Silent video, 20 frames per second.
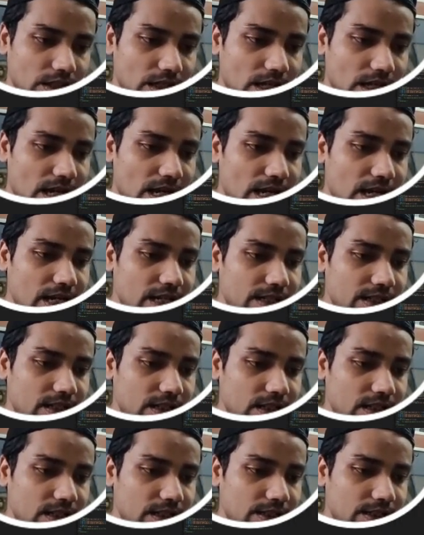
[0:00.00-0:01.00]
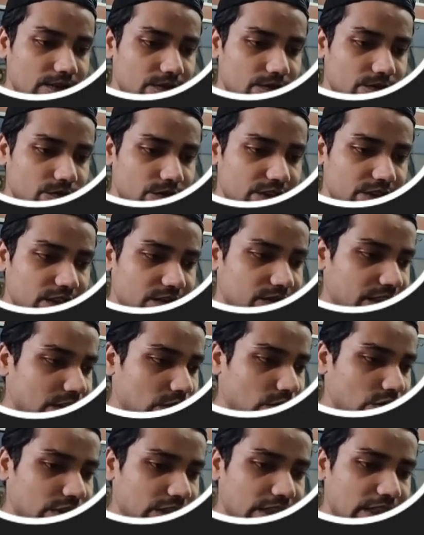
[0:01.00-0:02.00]
And we just need
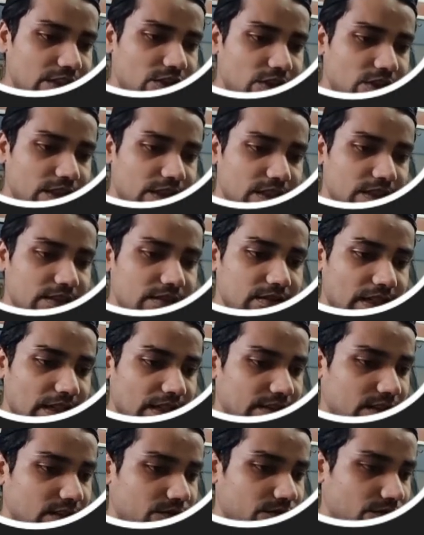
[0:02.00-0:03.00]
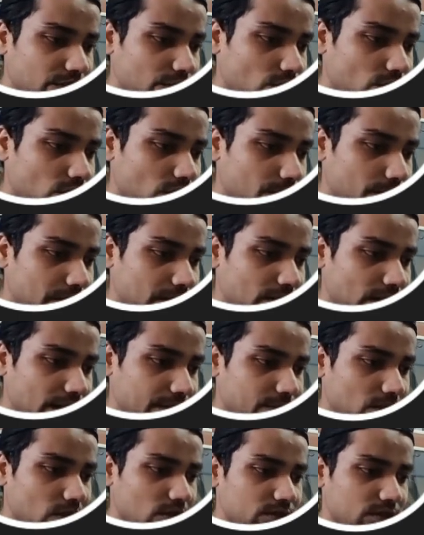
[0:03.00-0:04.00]
to change here inside this view.py,
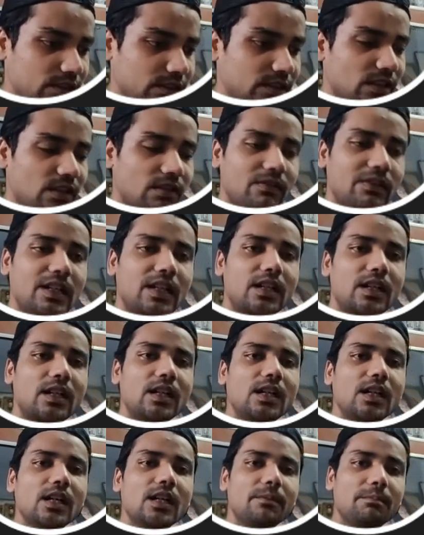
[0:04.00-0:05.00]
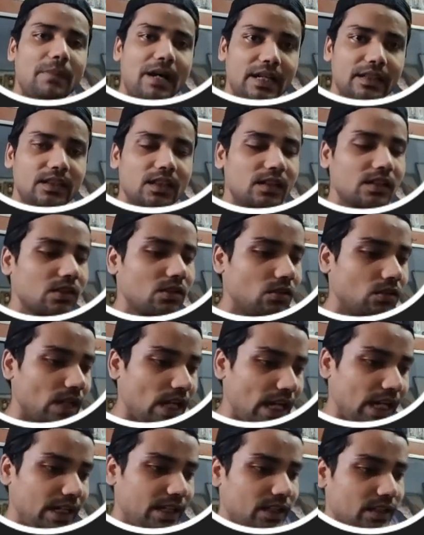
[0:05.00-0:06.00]
because this is our Python code,
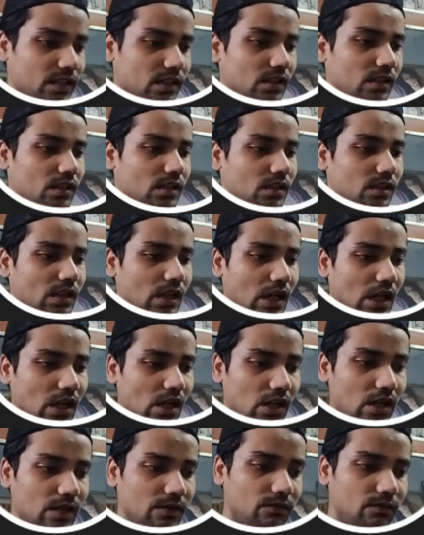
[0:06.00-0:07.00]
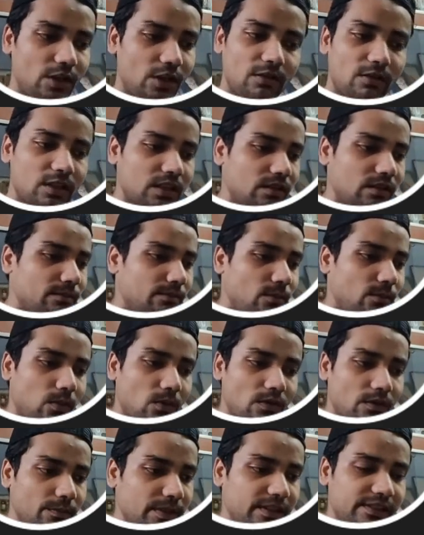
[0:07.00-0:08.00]
and whatever the
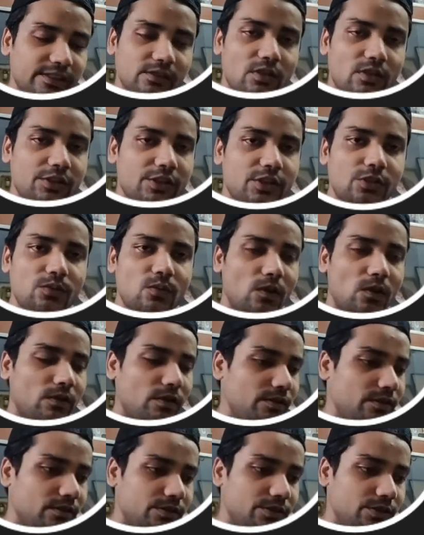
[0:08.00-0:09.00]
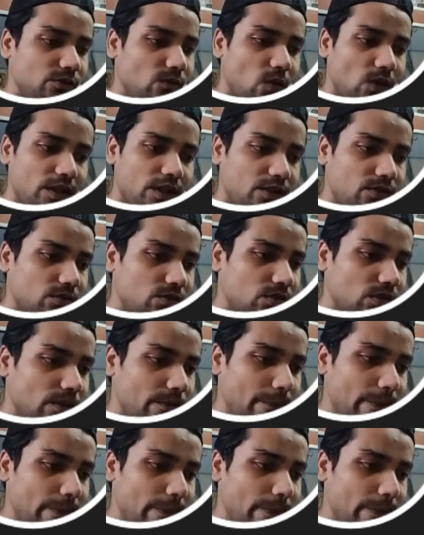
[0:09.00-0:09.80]
business logic you wanted to,